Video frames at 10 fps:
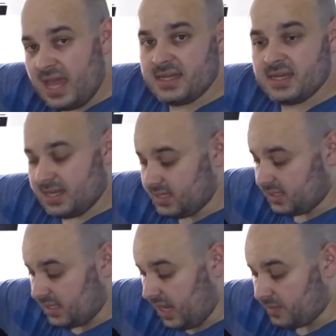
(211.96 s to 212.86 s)
then
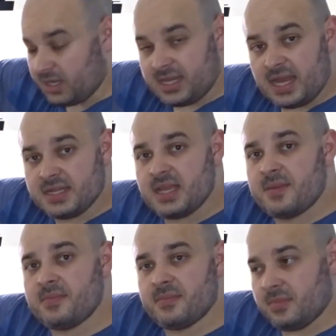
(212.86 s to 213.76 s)
I'm going to catch
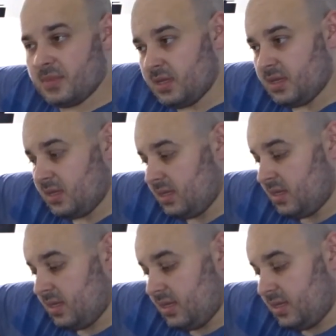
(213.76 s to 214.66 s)
them,
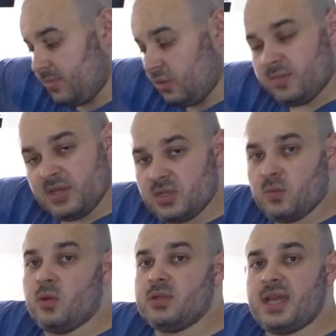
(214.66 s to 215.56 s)
put them into
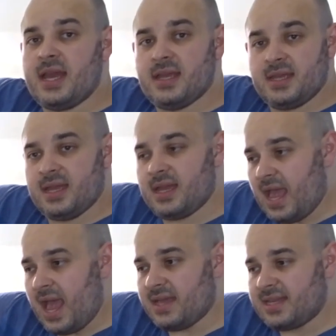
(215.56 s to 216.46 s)
the water,
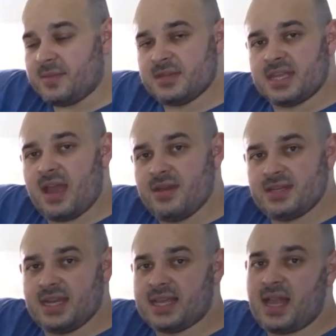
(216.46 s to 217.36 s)
take them to the
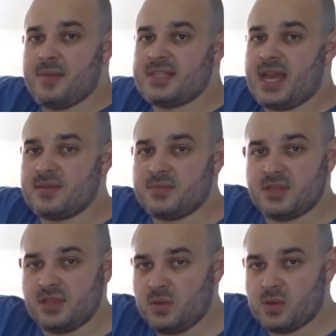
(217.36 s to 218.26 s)
garage and acclimatise them
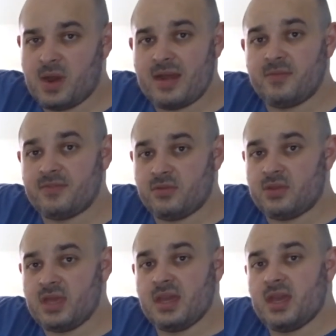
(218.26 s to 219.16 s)
to the new aquarium
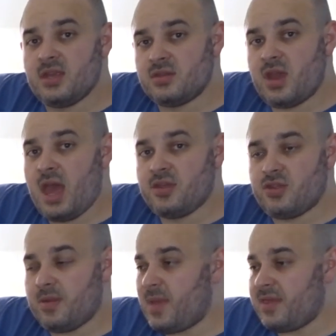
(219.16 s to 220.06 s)
through the
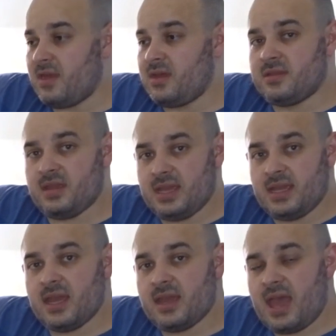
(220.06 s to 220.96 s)
drip method, the
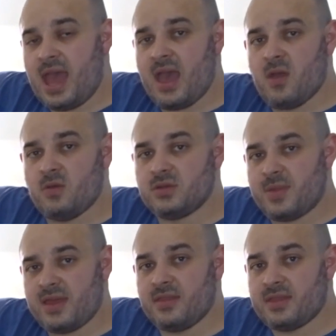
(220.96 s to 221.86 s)
air hose
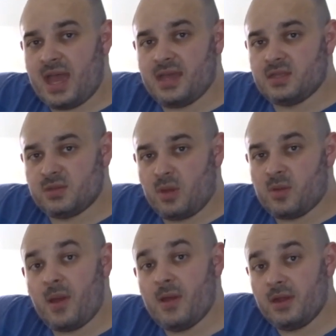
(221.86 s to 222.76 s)
method that I spoke
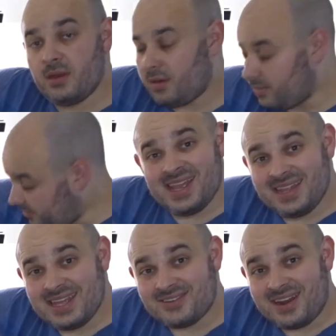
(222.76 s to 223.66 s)
about earlier on.
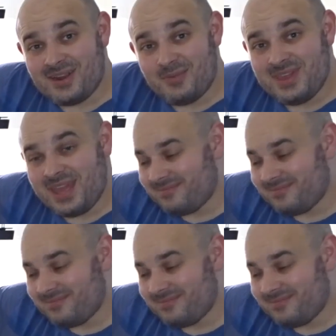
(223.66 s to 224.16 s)
Let's crack on with it. So